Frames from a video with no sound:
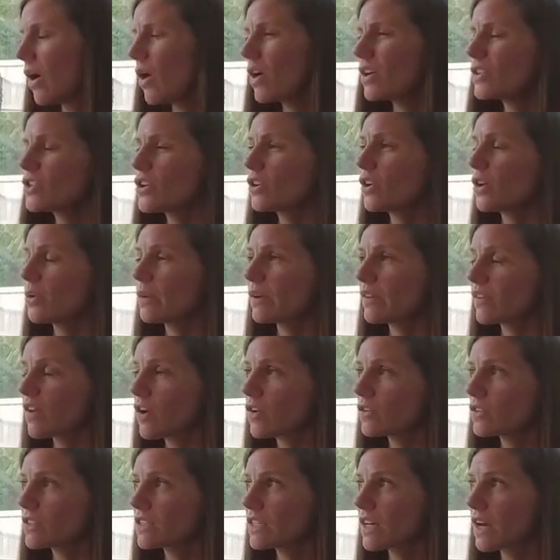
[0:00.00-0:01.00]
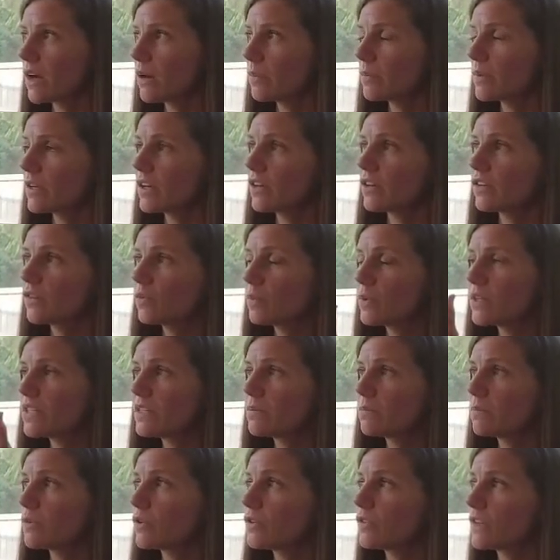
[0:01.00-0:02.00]
I don't know. It's hard to tell because we
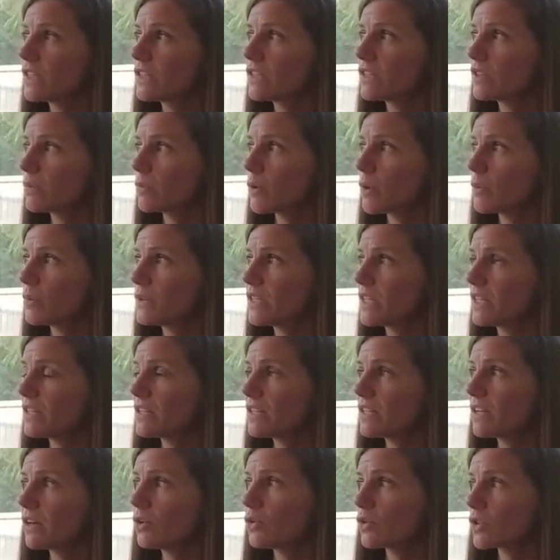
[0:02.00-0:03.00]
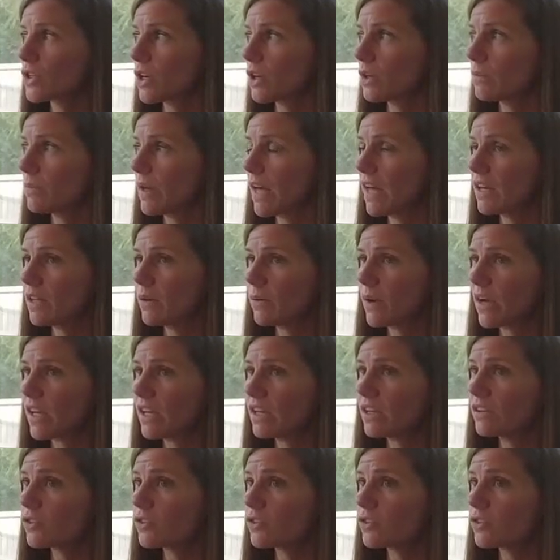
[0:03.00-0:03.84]
didn't move into the property until October anyway.